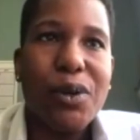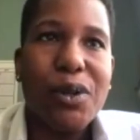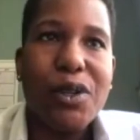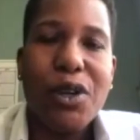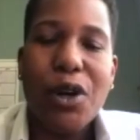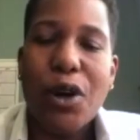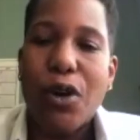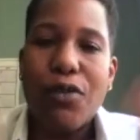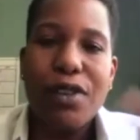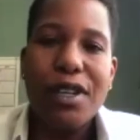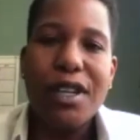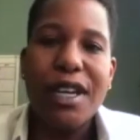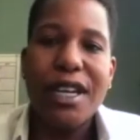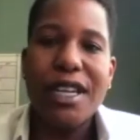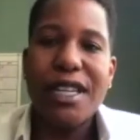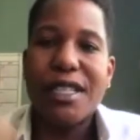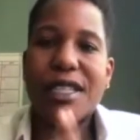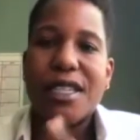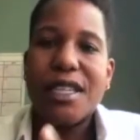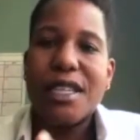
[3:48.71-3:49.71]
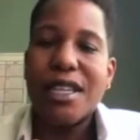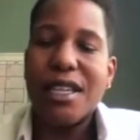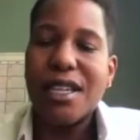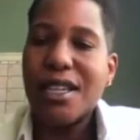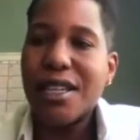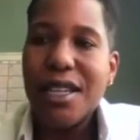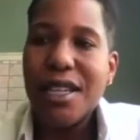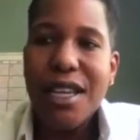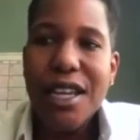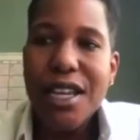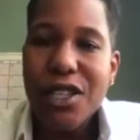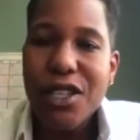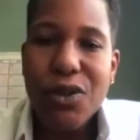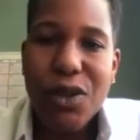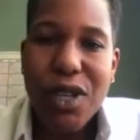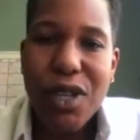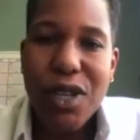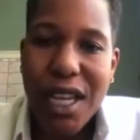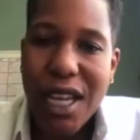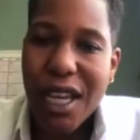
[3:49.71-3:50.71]
COVID-19, you
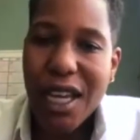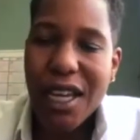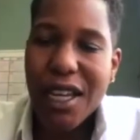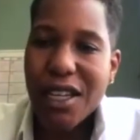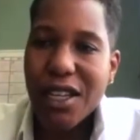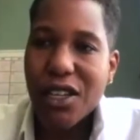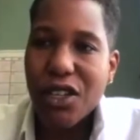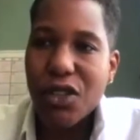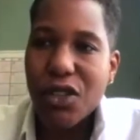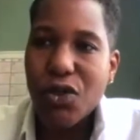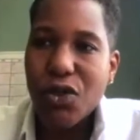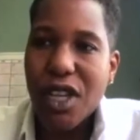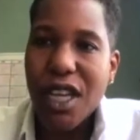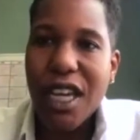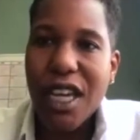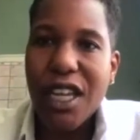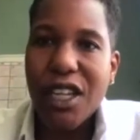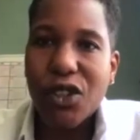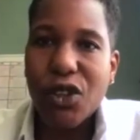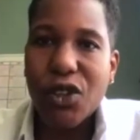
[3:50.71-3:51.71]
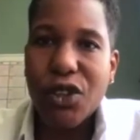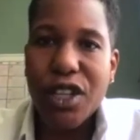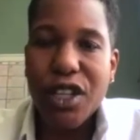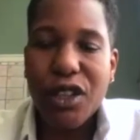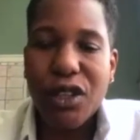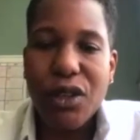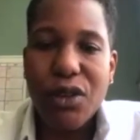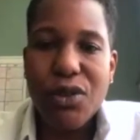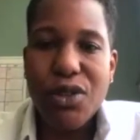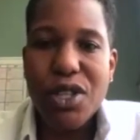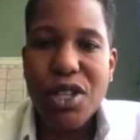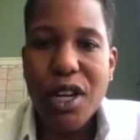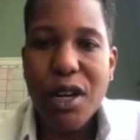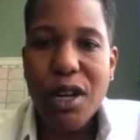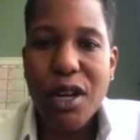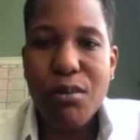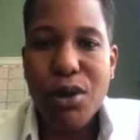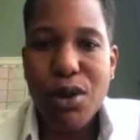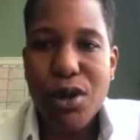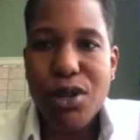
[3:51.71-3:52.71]
can't look at those
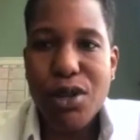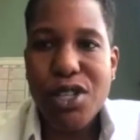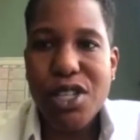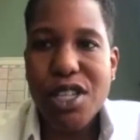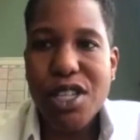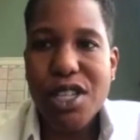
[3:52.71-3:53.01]
numbers